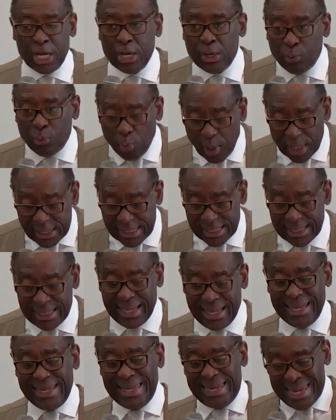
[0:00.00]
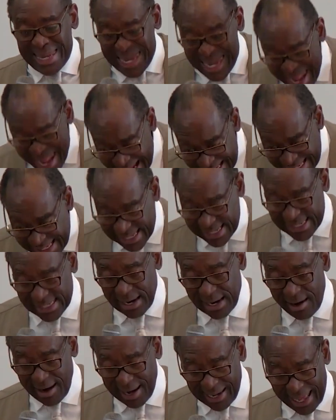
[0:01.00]
wasn't
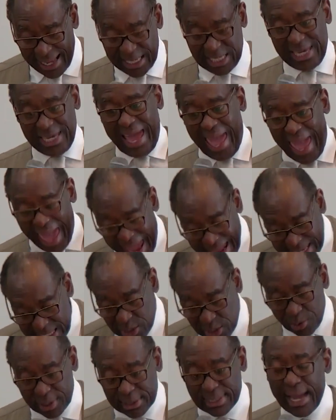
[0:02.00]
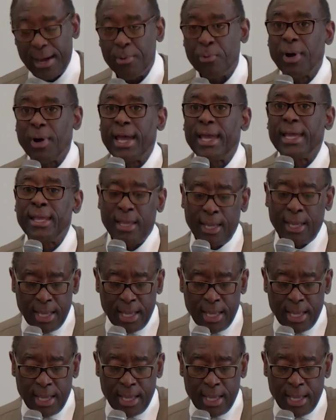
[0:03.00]
necessary, like you had to do it that way.